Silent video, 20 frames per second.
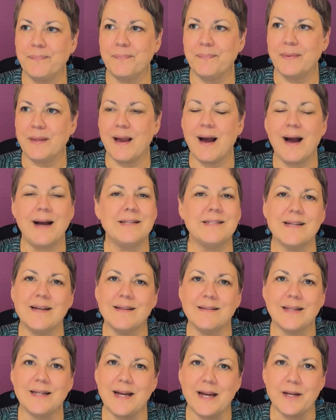
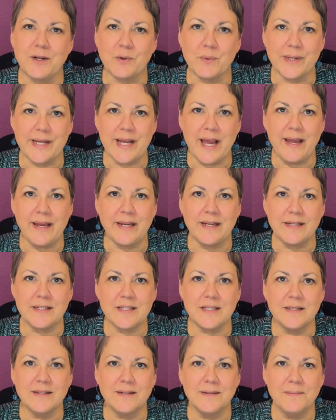content that I
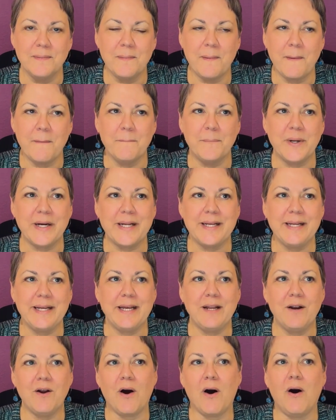create, but
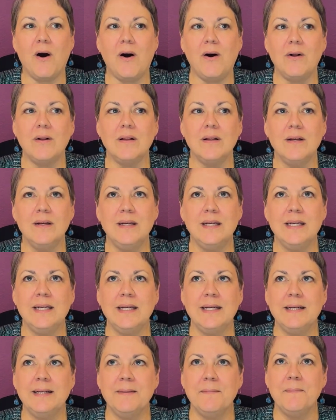it all
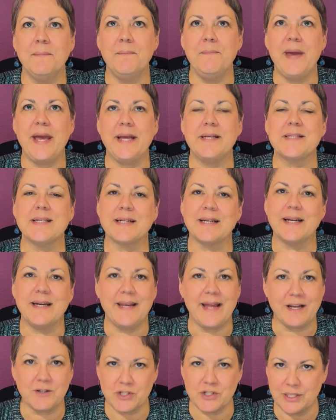makes a
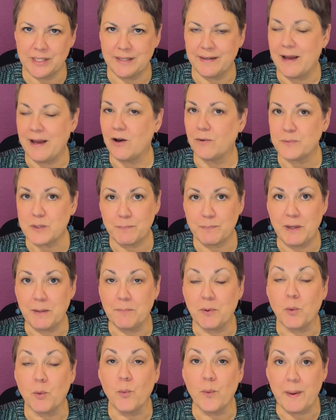connection and helps
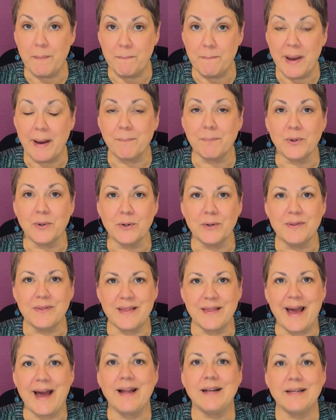people remember
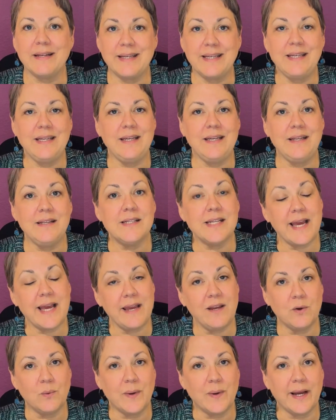that key
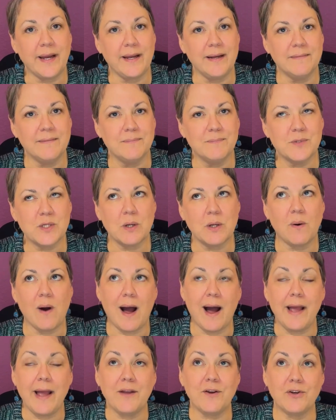takeaway. So
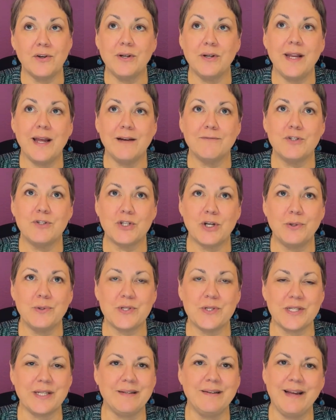I could have
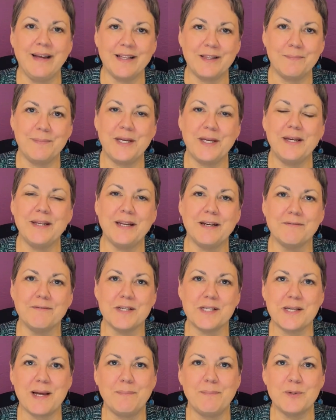chosen at the beginning of
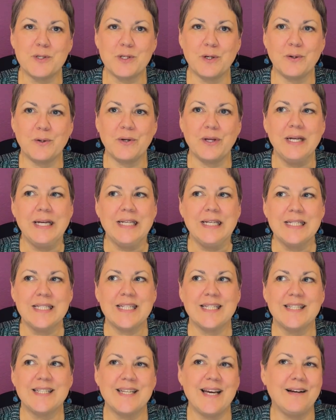this episode
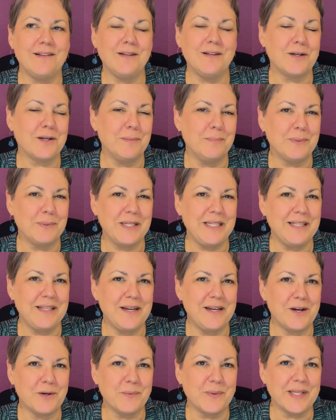to tell a
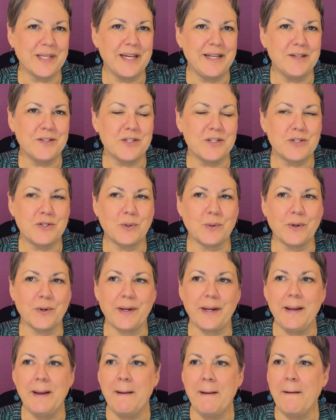completely unrelated
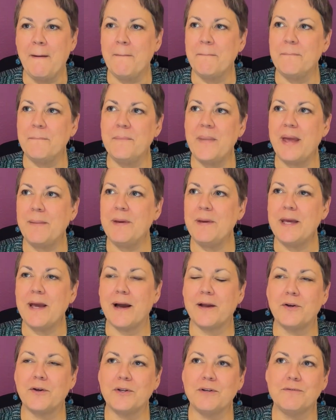story. Maybe
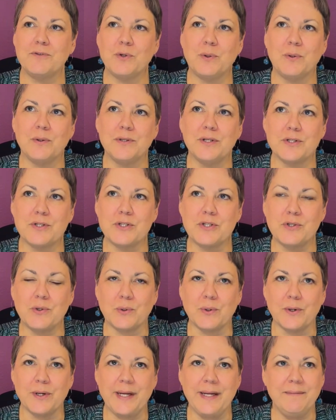I could have told a
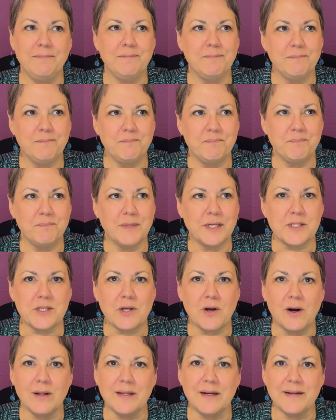story. Let's
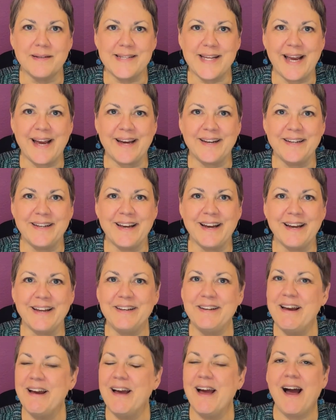call on Dad
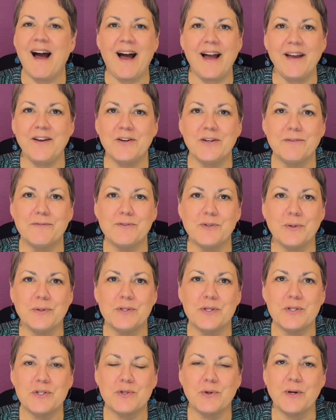again. I could have told
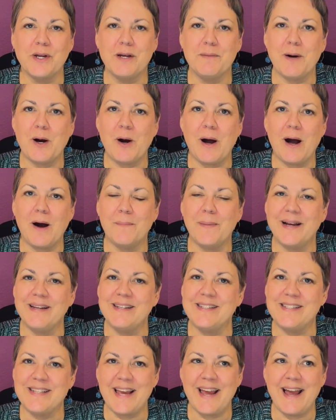the story about how my
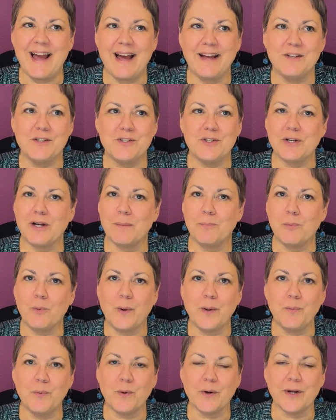dad took up
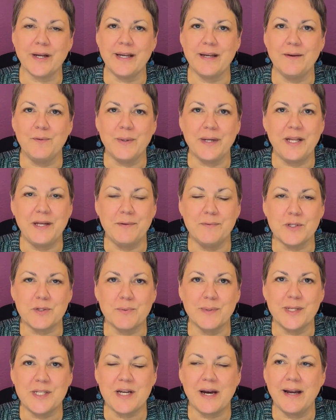woodworking when he was
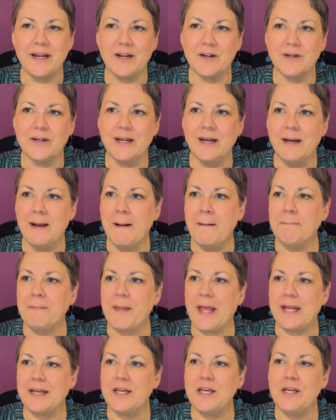retired,
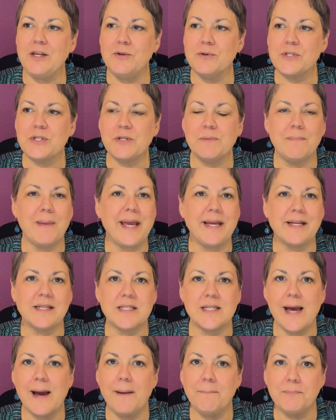and he used to make
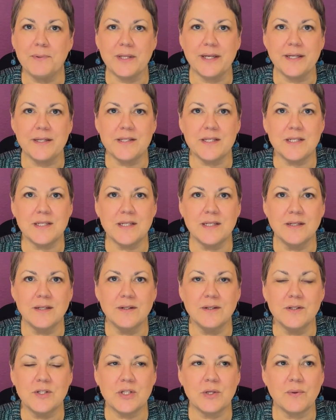templates
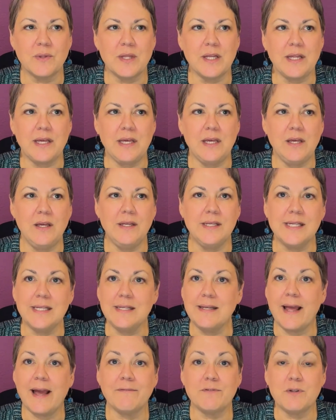so that he
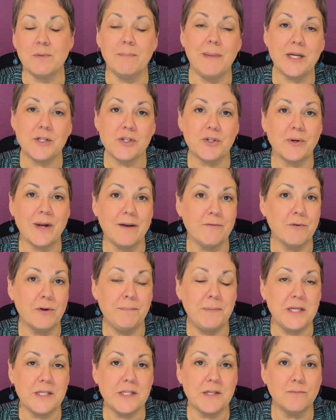didn't have to measure every
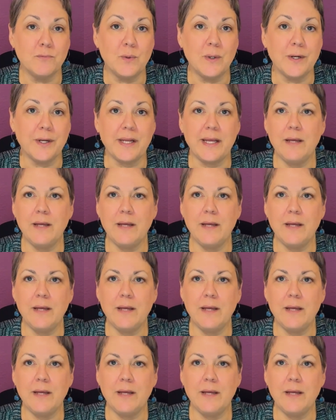piece of wood. He